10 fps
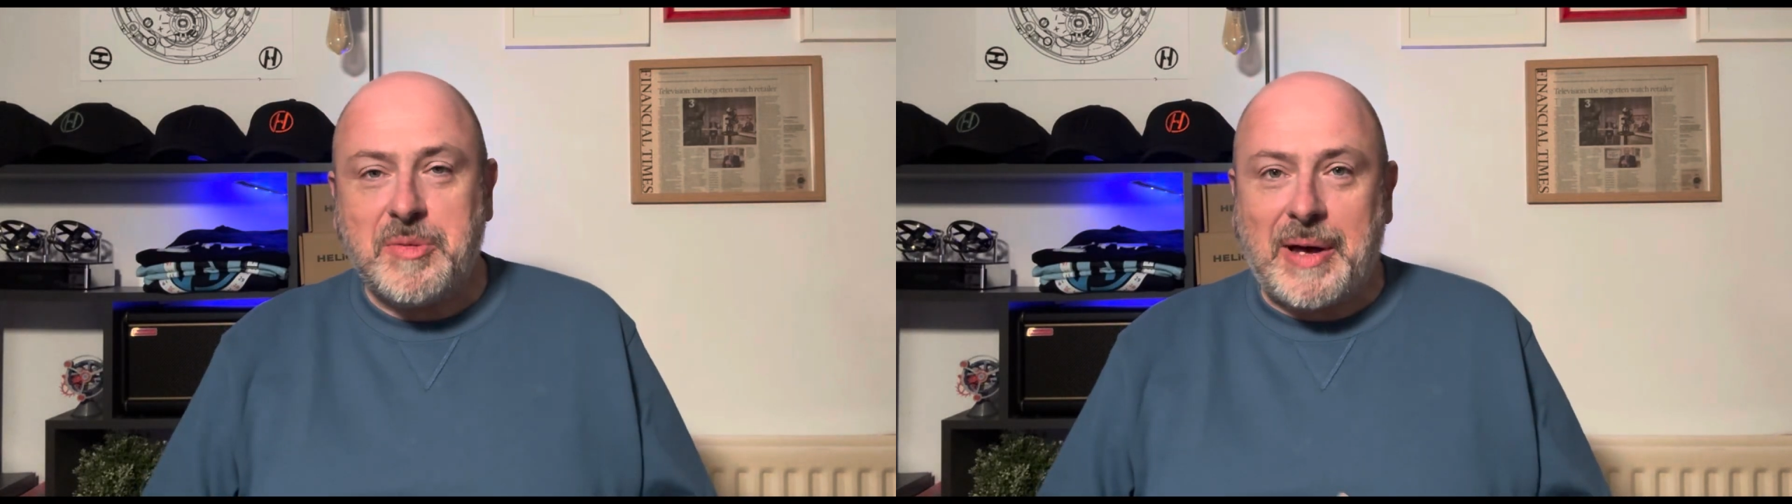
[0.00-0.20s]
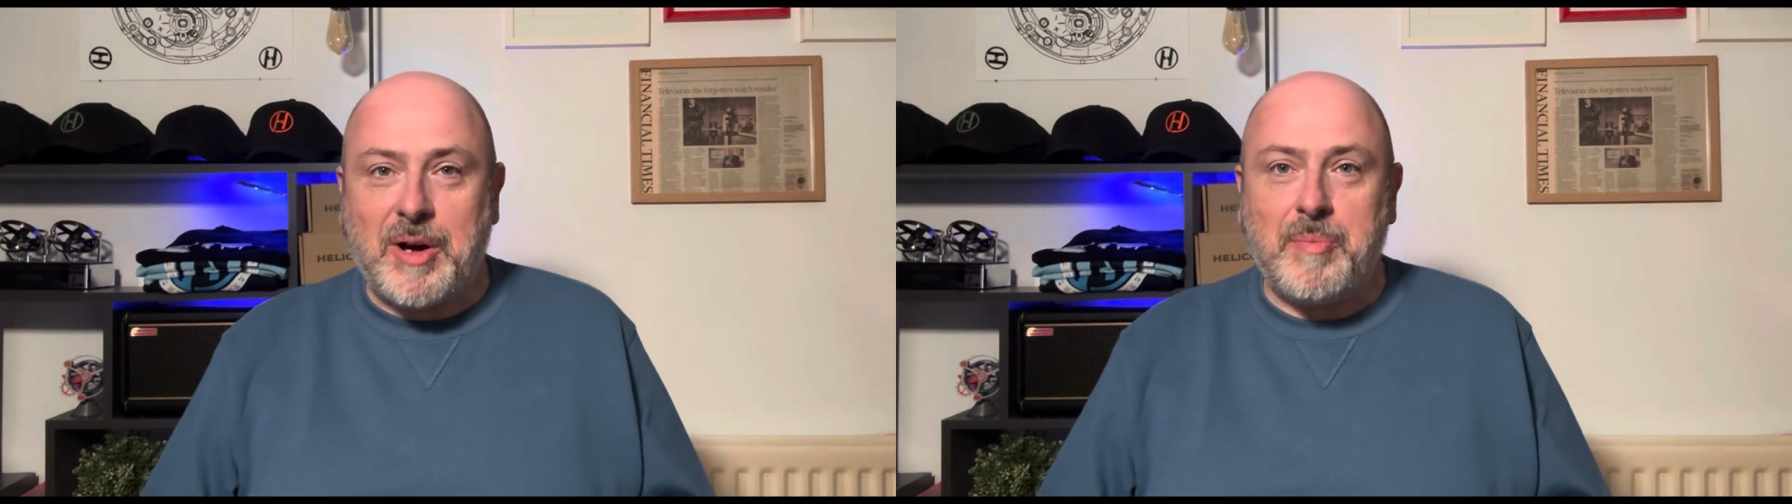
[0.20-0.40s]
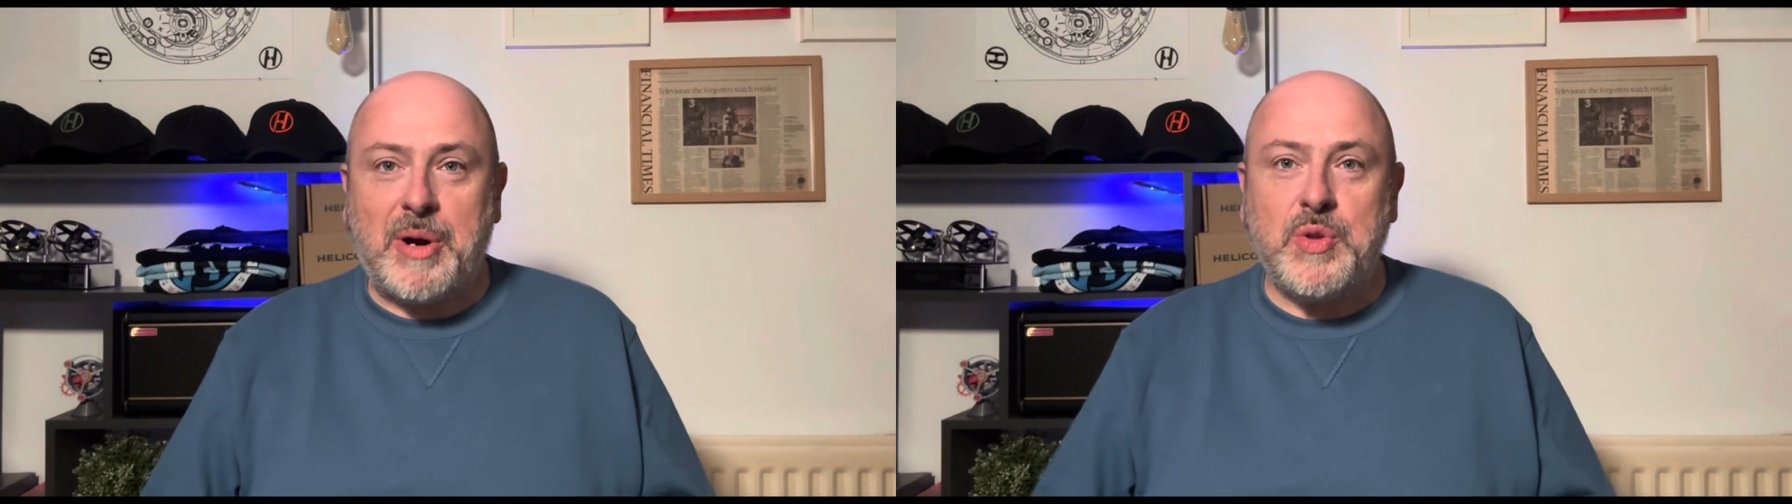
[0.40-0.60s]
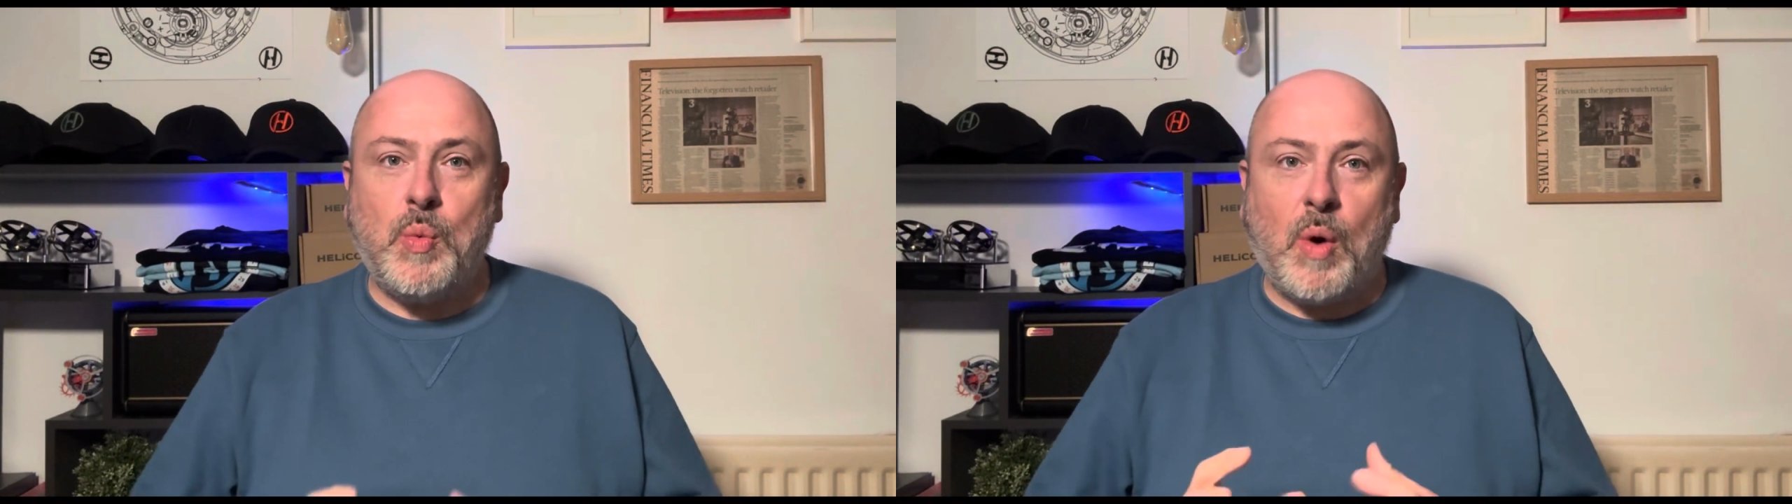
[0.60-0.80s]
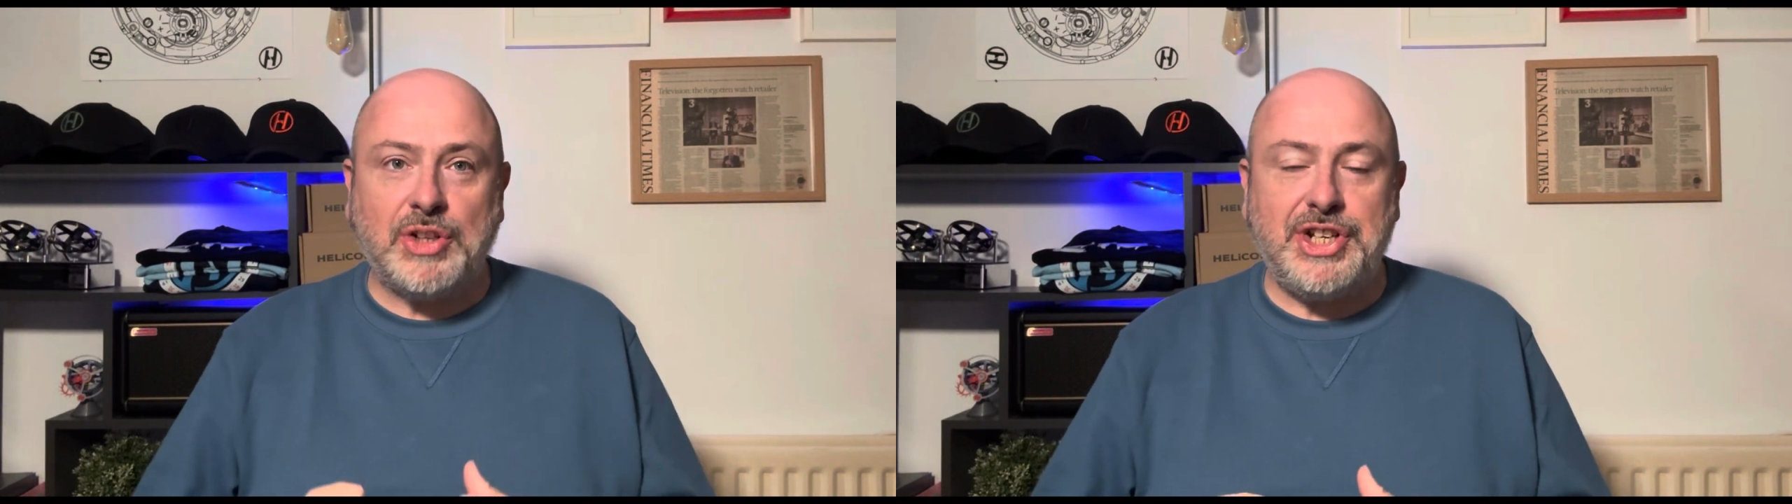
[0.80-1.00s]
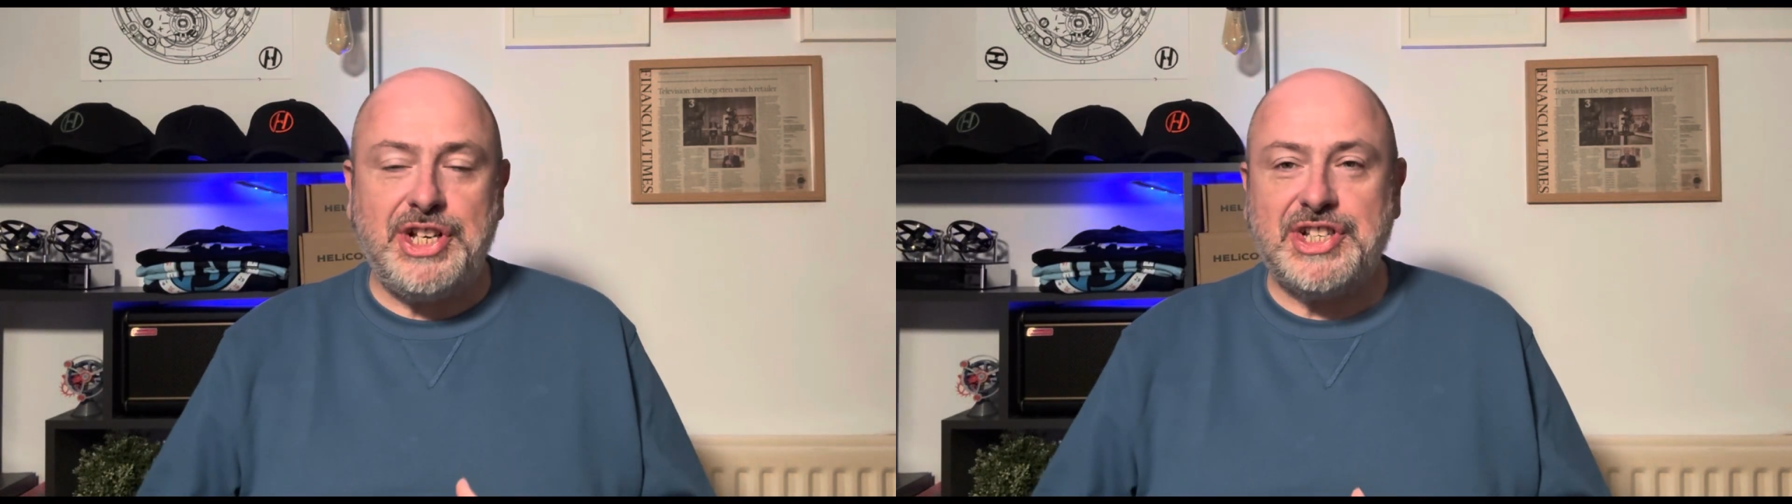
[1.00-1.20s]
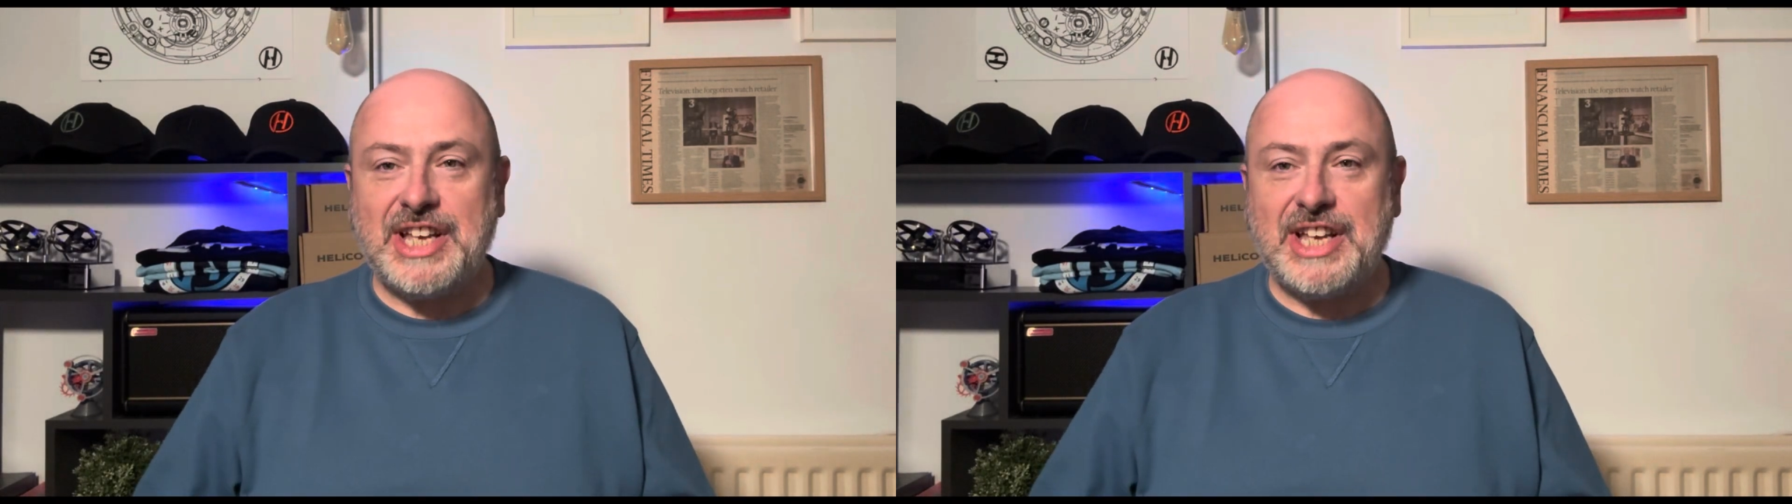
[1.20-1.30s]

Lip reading: about both watches